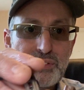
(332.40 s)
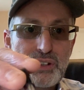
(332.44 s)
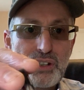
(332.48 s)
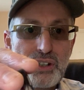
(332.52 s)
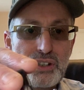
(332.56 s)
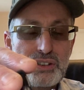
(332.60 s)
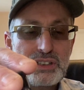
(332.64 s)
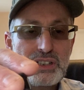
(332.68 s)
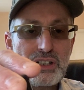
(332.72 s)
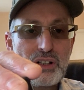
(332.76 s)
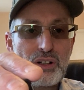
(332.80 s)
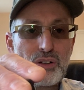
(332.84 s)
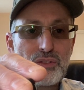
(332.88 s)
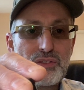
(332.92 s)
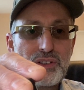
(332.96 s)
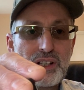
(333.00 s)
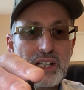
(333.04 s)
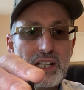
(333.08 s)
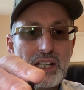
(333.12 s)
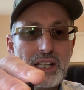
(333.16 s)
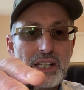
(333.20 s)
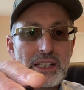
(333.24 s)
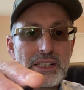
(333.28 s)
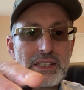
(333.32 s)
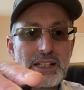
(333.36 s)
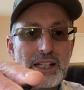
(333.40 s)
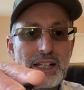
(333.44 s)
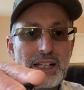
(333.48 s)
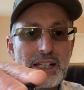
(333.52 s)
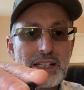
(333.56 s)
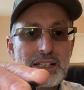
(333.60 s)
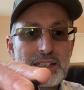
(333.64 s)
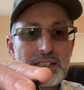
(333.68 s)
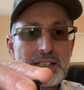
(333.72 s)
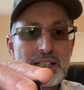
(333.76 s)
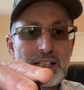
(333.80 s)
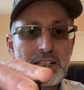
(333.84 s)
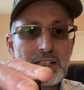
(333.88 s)
got over here the
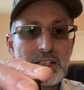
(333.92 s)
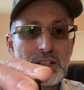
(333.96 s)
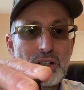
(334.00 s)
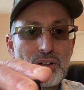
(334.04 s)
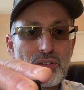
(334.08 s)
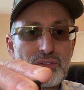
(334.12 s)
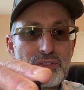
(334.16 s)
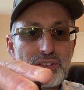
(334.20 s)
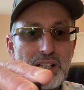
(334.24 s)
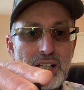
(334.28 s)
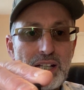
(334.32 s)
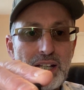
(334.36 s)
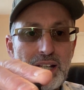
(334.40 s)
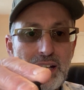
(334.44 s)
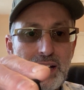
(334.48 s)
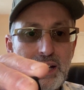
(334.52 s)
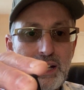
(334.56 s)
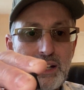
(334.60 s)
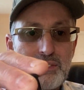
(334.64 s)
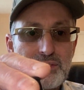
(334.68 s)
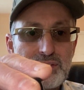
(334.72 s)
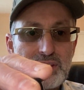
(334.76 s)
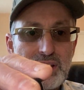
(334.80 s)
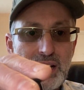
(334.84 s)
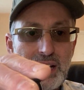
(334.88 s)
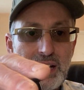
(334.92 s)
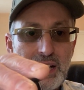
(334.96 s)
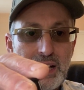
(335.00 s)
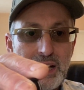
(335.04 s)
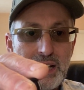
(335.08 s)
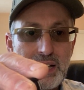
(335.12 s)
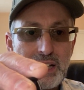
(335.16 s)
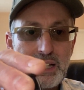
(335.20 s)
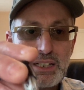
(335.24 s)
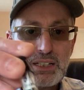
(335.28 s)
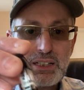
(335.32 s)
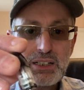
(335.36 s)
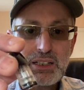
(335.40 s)
intake of the
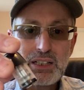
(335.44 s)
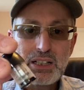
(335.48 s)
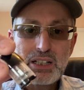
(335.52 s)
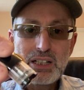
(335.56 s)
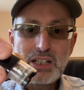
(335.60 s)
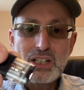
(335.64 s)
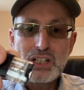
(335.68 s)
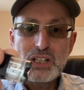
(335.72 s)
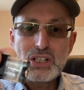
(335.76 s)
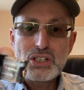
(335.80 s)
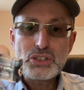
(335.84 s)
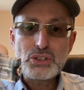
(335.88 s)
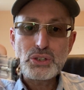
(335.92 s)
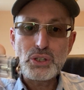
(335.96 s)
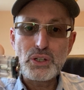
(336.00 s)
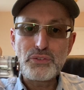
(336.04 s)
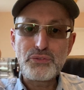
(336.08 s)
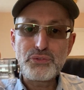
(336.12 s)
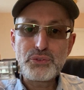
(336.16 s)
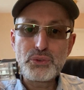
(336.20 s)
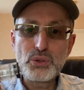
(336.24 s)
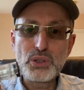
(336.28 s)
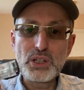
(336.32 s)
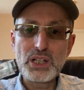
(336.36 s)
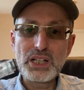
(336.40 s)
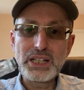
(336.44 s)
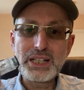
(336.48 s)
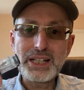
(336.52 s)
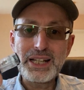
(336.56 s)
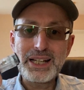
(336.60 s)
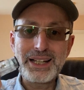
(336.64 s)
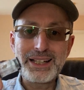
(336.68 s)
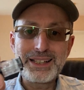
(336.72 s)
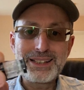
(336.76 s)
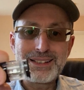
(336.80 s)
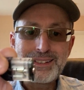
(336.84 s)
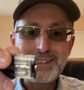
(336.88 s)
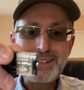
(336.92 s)
air. So if you
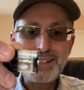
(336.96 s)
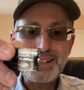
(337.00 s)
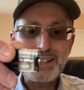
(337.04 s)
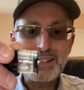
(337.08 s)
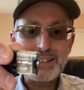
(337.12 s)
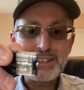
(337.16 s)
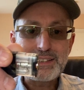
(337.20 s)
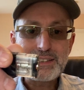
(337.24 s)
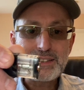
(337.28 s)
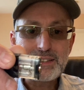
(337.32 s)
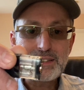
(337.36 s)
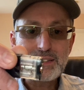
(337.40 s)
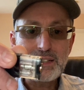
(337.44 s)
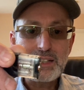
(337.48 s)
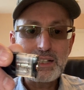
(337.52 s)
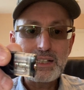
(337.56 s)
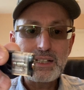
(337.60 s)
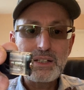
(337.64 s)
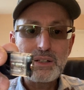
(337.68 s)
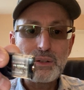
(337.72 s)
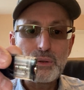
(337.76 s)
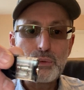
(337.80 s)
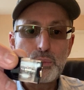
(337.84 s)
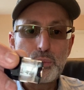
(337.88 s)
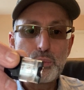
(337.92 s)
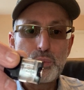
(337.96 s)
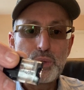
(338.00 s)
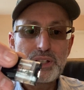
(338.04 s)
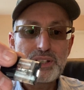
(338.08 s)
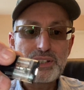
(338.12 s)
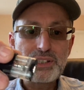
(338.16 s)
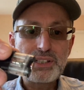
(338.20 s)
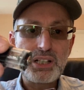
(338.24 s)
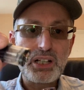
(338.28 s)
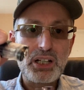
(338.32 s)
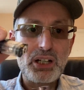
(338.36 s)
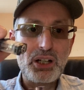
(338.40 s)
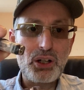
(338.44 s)
align this with
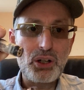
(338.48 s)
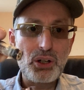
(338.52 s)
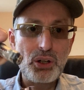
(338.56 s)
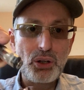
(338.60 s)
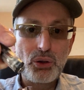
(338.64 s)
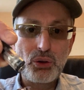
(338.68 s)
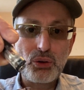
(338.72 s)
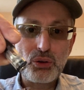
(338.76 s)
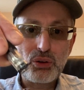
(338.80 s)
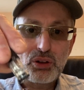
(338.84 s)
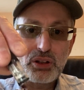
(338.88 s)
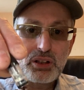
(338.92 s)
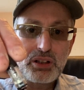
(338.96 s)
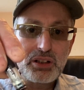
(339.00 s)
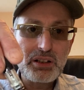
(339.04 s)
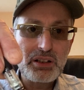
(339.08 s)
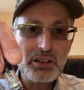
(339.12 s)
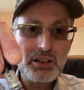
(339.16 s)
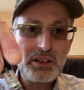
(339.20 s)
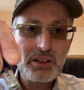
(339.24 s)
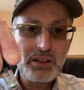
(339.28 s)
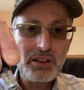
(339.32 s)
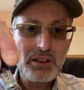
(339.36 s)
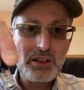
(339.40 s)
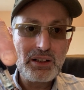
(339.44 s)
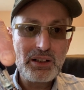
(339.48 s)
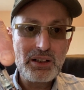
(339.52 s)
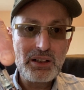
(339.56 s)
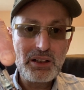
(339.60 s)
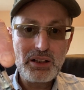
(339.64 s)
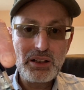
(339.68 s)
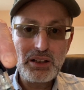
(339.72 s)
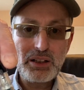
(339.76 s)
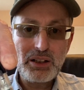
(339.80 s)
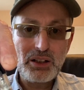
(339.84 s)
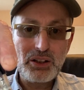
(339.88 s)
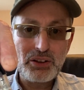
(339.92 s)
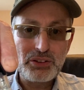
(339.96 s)
the hole
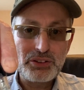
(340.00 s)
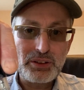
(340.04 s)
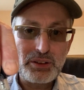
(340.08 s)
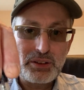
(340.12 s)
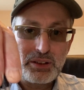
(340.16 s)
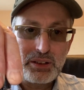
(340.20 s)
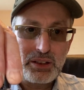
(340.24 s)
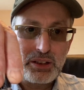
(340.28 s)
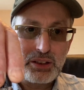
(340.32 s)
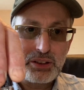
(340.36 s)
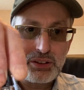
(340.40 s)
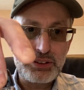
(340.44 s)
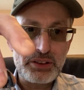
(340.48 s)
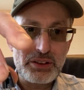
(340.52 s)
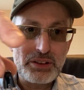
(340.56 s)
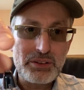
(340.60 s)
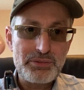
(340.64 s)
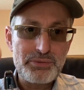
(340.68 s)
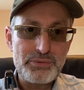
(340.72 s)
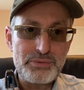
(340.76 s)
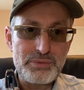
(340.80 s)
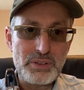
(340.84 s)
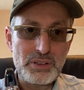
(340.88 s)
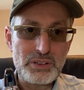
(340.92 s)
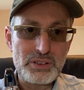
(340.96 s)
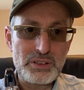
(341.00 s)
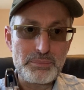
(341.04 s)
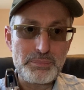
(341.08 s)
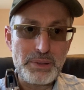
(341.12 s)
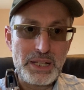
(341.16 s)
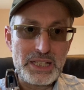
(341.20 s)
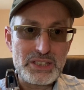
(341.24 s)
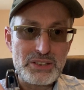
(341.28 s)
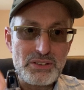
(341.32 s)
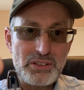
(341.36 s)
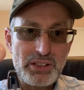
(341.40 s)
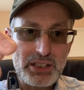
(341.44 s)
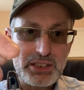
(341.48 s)
on the
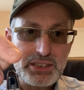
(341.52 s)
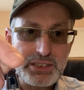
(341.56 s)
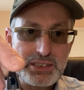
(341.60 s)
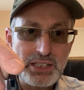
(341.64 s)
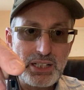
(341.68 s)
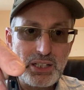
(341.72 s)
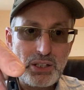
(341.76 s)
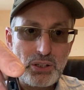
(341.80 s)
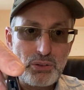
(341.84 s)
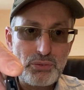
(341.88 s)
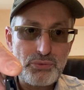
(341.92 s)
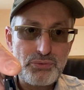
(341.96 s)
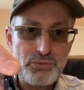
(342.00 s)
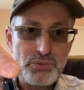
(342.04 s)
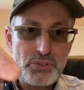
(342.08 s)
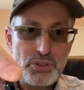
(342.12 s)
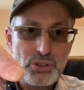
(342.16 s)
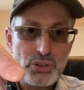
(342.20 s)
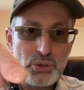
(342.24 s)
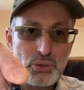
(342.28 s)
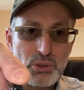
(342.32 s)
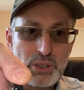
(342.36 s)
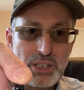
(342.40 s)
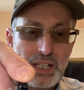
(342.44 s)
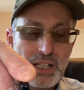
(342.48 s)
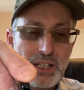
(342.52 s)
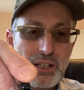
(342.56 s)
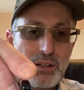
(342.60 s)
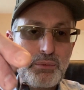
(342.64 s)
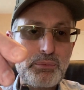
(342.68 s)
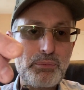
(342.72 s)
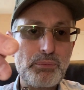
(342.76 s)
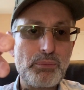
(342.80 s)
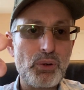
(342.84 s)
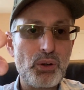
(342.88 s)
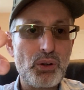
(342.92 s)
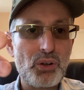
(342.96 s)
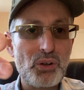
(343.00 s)
battery itself, you'll get a
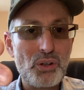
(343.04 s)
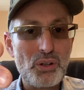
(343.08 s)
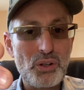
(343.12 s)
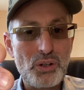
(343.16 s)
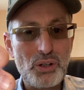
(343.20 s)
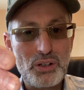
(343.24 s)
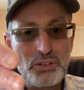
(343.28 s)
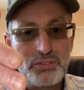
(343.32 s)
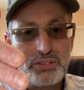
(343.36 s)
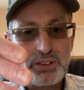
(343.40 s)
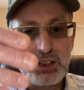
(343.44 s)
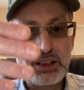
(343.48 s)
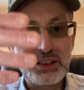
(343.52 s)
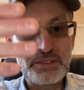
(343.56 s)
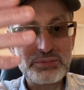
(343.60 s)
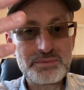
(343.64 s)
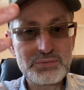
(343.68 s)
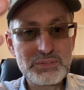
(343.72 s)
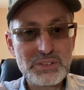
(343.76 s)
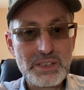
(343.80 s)
more of a